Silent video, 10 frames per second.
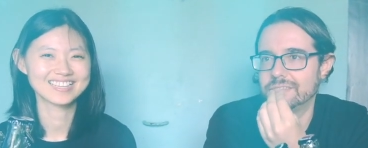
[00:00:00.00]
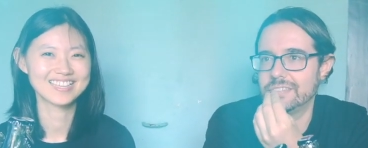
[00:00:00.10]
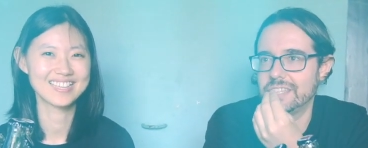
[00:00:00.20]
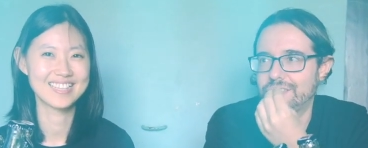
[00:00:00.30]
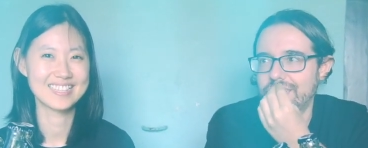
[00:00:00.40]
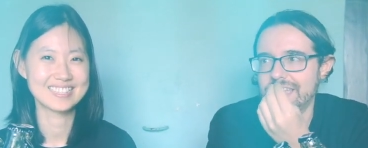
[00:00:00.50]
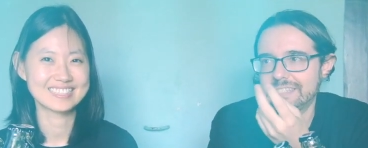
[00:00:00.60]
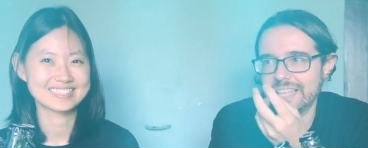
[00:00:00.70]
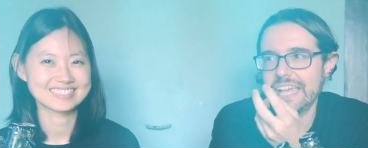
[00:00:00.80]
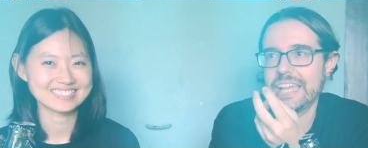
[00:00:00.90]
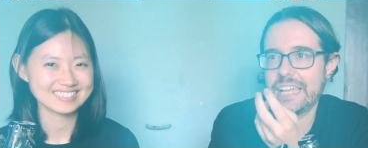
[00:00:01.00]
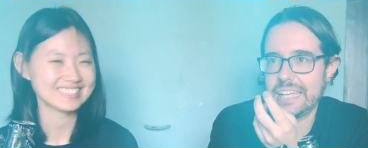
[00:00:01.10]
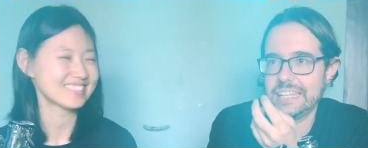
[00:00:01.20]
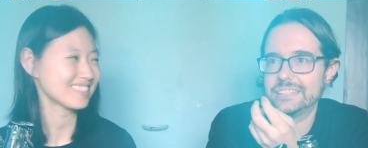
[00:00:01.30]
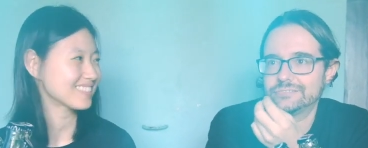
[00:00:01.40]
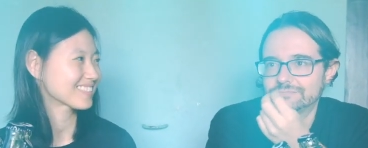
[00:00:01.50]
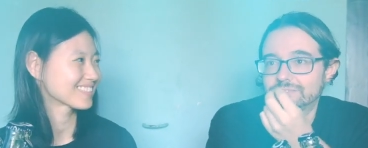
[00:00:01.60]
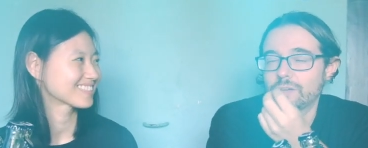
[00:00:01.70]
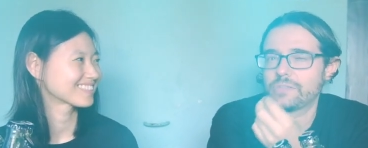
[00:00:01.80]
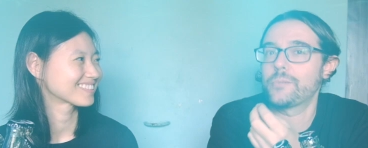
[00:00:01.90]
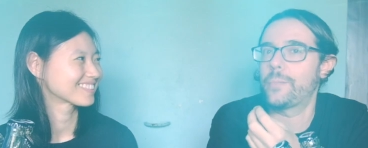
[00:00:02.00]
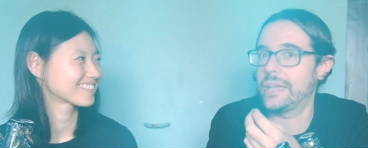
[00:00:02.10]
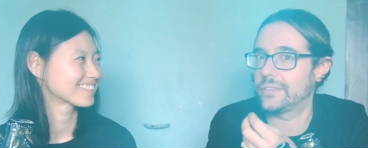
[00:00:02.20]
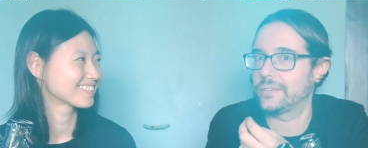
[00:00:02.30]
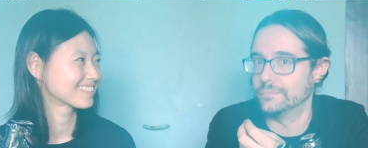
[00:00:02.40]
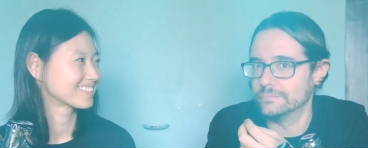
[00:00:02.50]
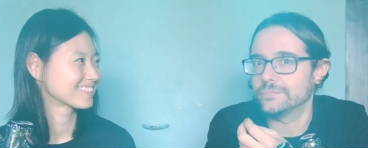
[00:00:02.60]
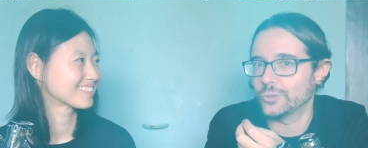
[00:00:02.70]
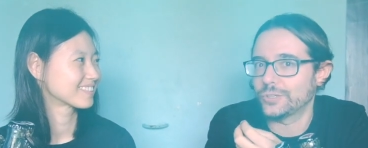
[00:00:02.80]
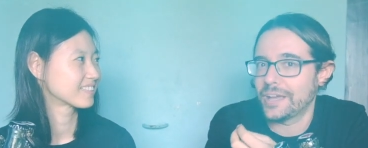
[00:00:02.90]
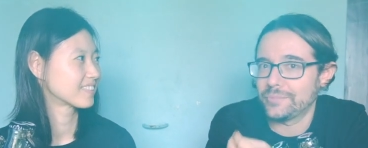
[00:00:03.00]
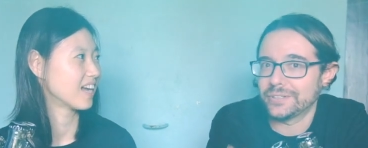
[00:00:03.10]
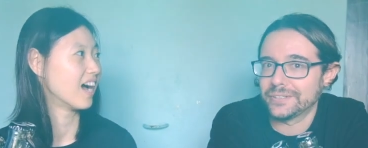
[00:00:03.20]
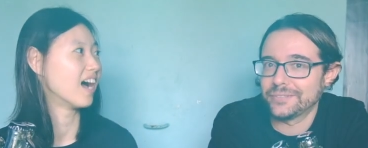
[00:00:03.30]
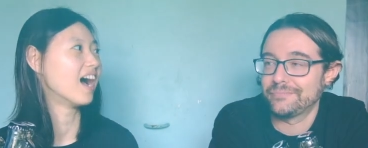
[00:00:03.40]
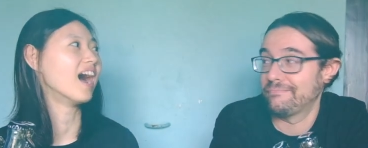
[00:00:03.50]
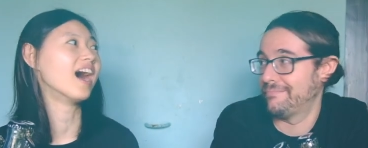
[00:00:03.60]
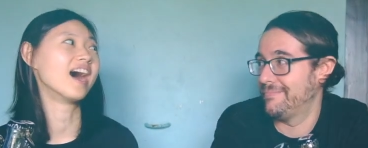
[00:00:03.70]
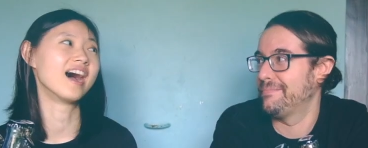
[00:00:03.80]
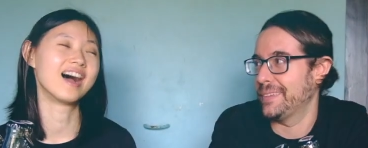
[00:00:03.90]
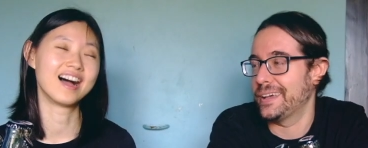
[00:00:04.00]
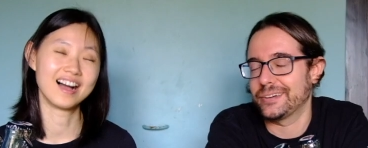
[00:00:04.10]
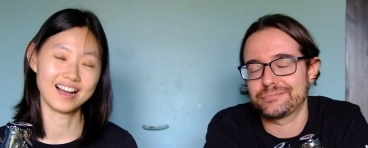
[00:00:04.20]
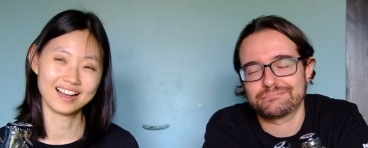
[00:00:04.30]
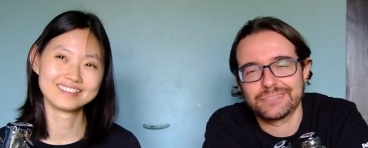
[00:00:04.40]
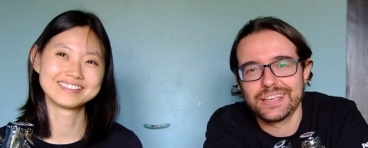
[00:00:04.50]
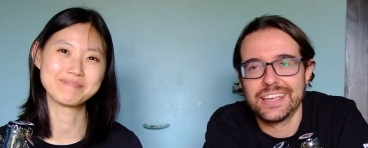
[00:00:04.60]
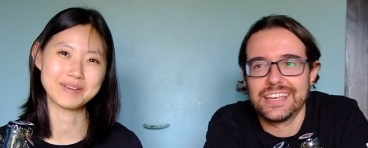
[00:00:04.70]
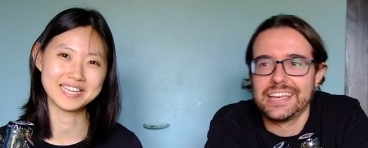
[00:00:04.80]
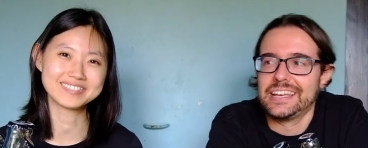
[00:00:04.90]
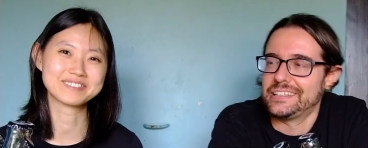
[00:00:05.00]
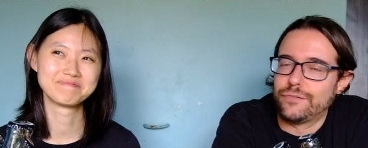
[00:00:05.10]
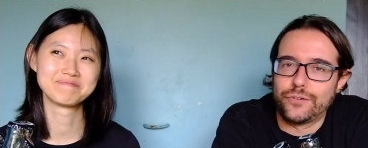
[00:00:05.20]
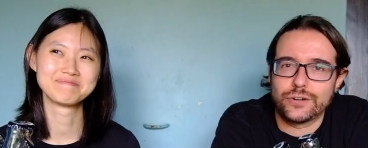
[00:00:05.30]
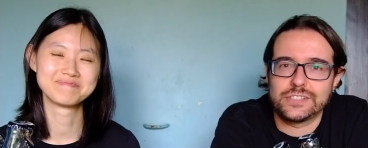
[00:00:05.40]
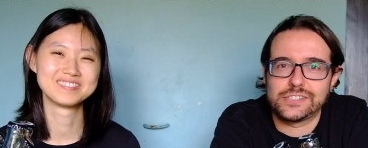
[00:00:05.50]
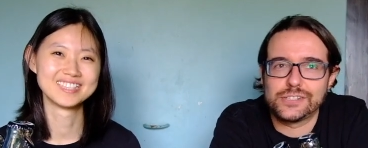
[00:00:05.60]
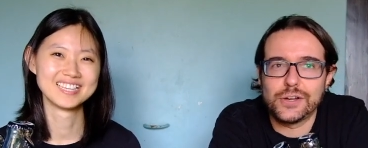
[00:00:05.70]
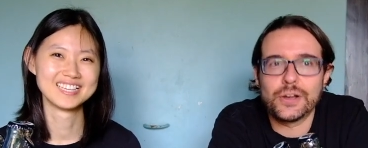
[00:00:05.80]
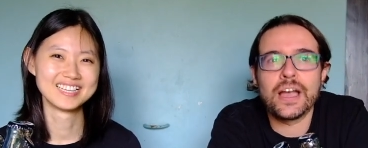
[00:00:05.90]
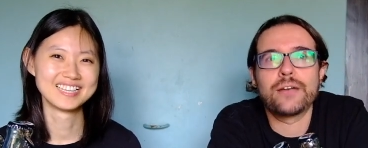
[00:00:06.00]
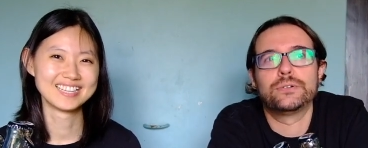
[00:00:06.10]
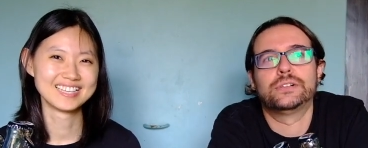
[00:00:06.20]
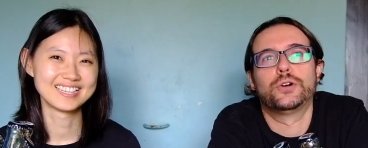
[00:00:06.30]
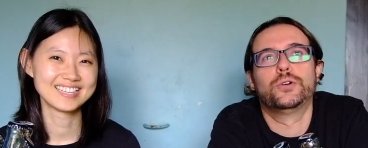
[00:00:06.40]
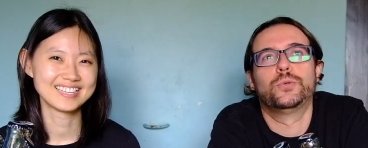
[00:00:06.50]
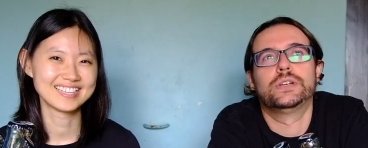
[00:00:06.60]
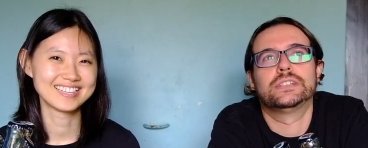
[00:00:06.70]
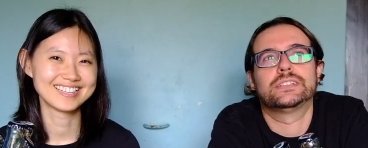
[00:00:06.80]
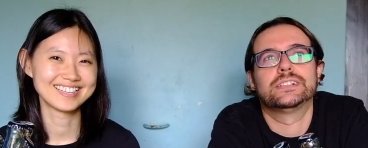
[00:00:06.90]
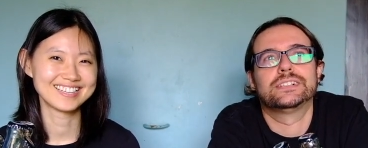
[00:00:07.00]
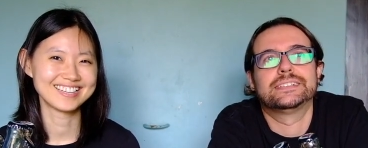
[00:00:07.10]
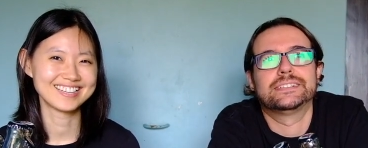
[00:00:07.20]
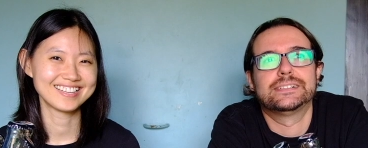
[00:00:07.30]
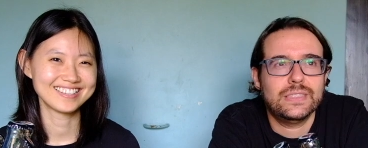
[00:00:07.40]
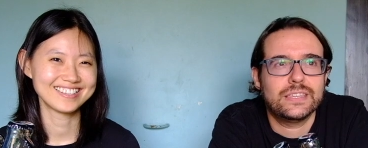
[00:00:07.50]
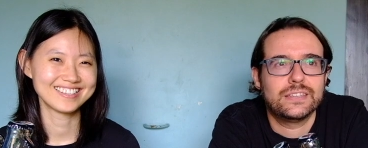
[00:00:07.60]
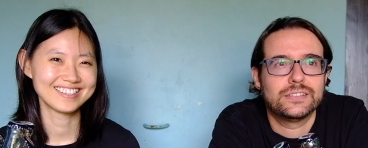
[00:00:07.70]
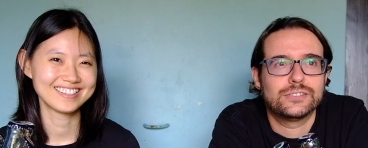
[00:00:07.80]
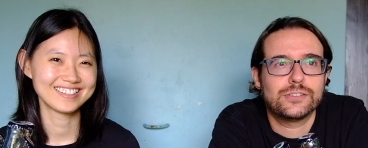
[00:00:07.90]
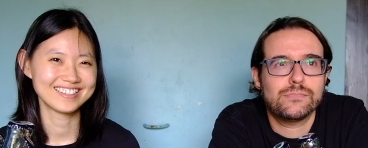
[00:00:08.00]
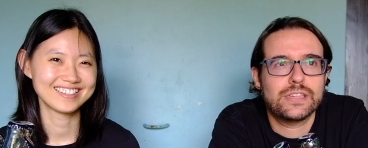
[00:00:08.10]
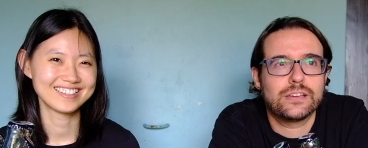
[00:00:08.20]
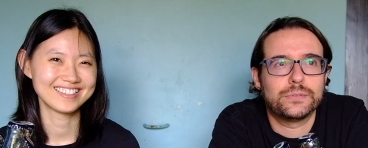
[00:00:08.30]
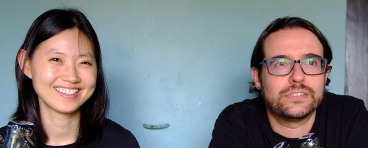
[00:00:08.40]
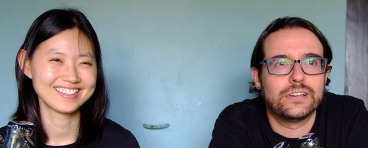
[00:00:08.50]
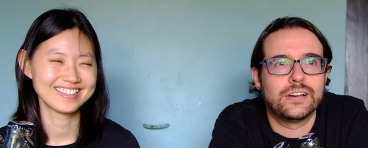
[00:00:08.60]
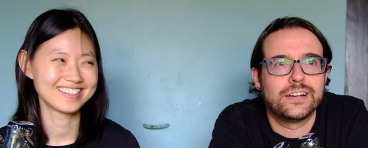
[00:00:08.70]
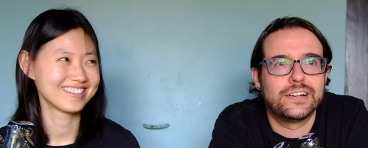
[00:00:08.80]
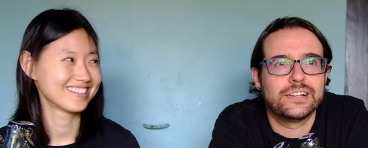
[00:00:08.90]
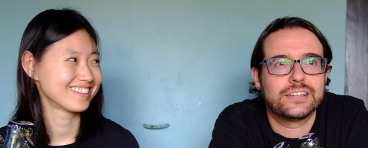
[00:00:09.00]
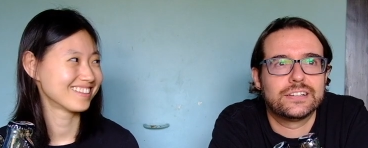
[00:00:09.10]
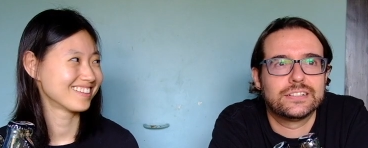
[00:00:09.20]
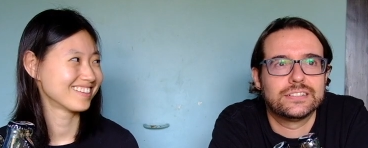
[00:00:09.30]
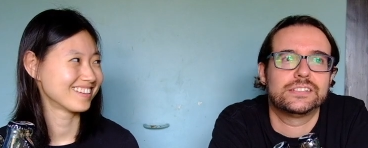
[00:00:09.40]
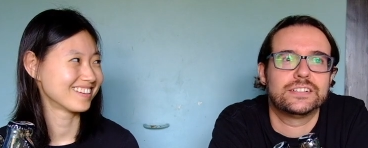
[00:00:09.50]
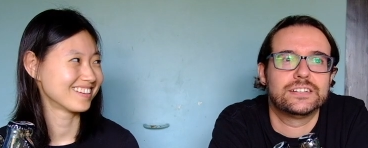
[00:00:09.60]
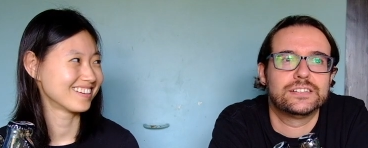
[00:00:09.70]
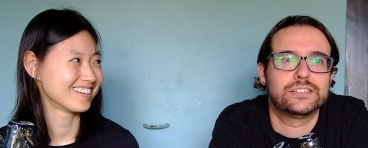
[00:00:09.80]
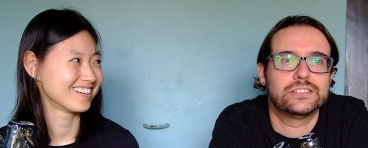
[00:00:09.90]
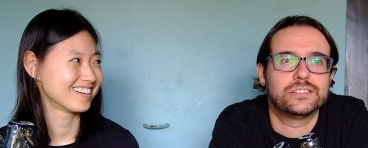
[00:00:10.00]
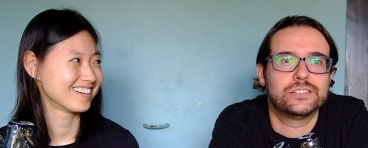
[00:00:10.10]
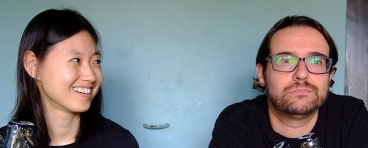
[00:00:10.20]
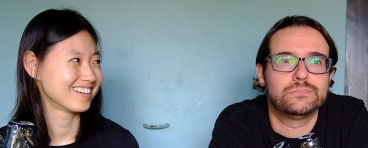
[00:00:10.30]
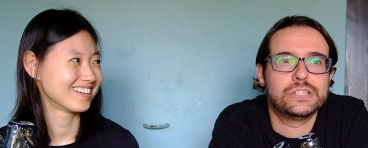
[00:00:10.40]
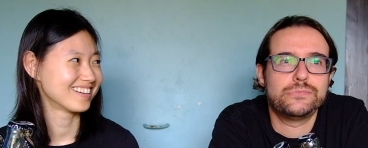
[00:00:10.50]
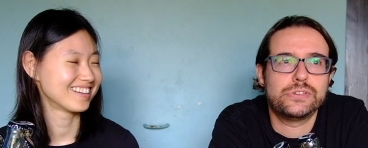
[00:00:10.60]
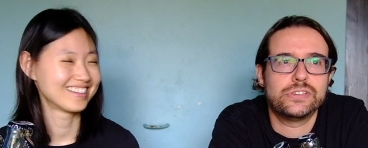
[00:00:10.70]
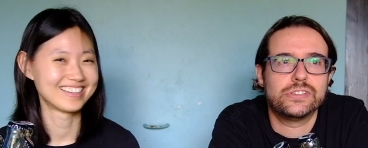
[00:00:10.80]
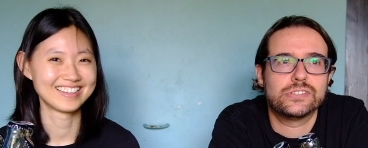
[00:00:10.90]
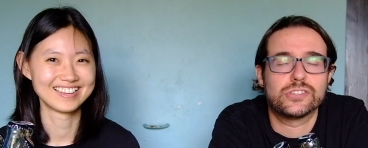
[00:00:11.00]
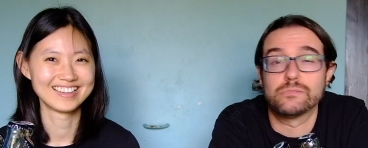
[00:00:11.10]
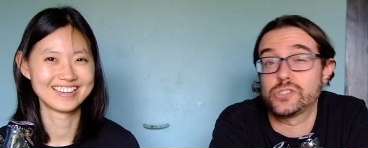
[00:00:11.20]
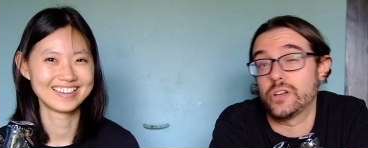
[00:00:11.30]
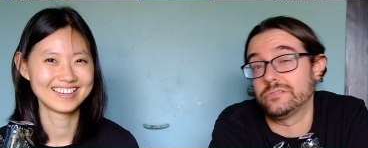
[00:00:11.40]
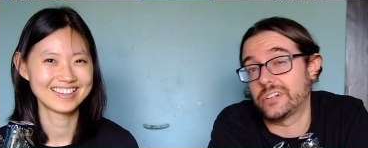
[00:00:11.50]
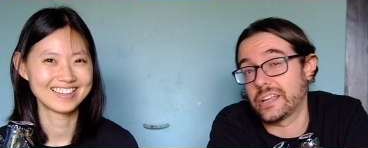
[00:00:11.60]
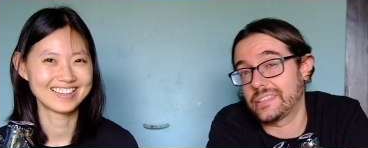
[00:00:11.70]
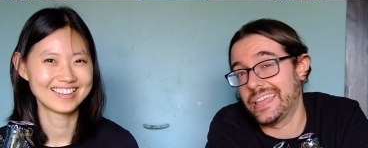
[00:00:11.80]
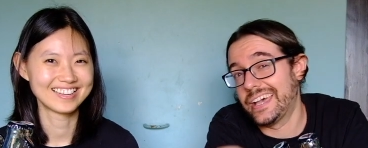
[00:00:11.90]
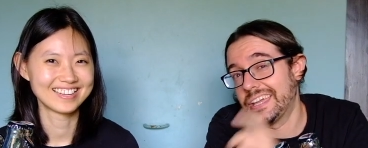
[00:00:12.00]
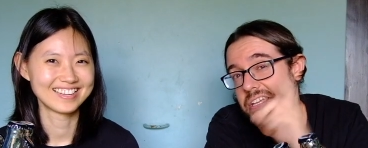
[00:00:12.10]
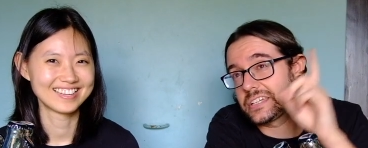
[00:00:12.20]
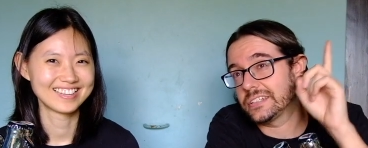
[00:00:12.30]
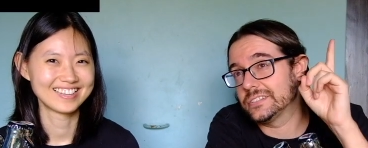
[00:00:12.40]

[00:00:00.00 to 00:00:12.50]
Speaker 1: it tastes like something bad could happen. Ah, yeah. For the song, I will go with uh, something a bit dark, uh, maybe some soundtrack like.